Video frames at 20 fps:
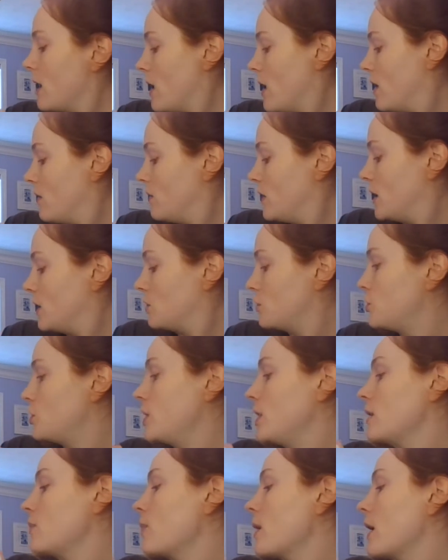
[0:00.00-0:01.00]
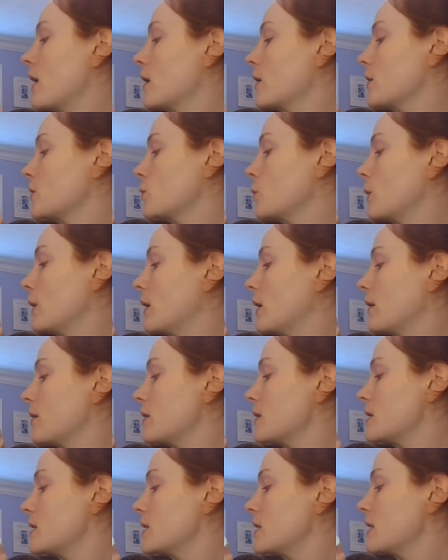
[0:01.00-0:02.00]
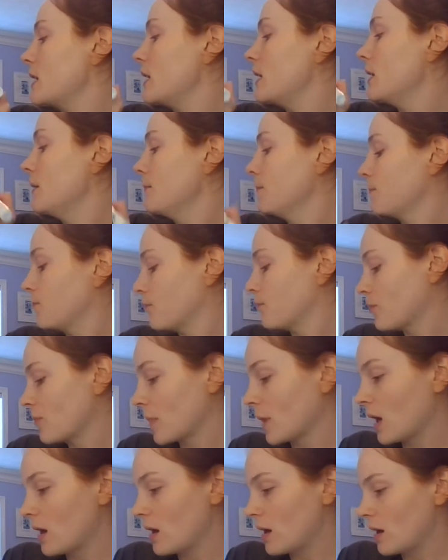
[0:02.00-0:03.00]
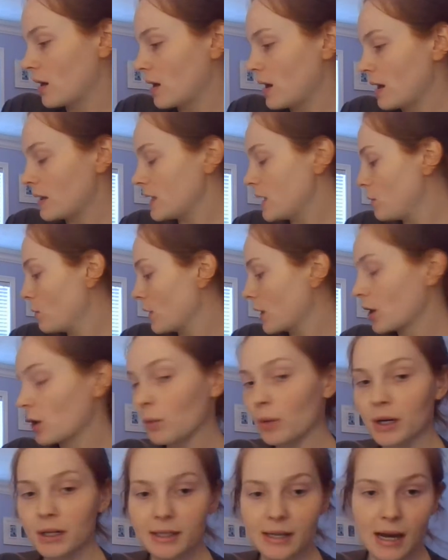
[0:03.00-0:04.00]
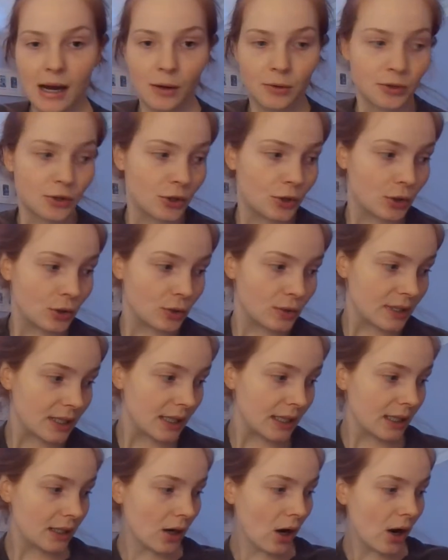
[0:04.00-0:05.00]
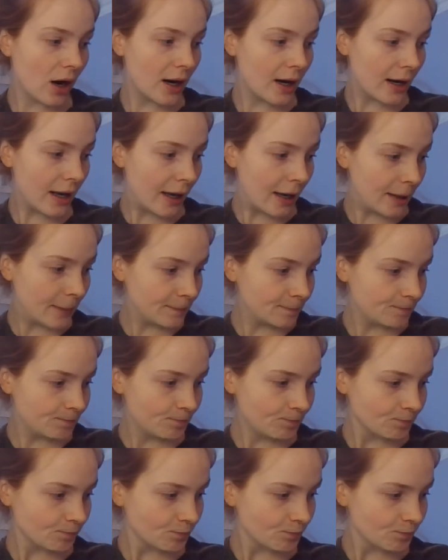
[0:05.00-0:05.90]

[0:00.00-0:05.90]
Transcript: And then G pairs with C. And then we're going to work down to tRNA.